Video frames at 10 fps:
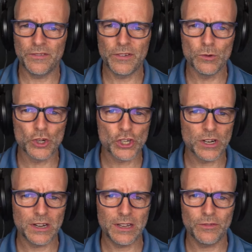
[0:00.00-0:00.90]
future
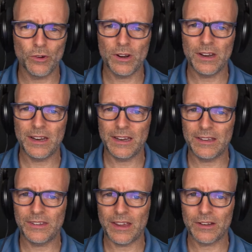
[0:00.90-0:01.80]
and what are the
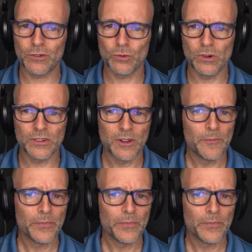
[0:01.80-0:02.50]
exact rules